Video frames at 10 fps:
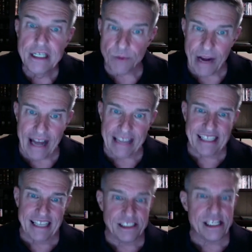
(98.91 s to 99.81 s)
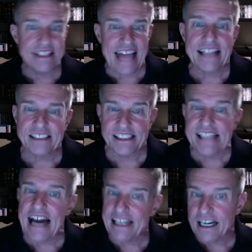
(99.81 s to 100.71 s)
Right, and th- that's
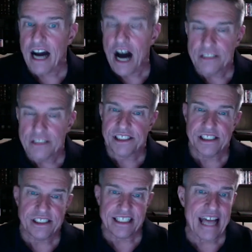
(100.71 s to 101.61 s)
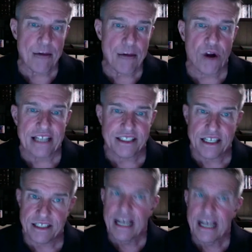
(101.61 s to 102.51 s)
not a constant. That that
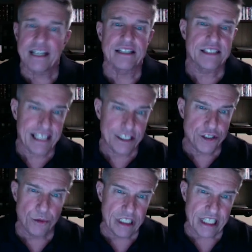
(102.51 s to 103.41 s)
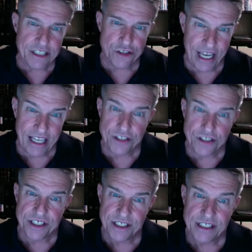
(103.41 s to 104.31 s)
process continually
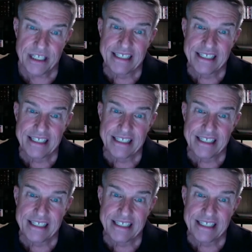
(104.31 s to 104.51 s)
changes.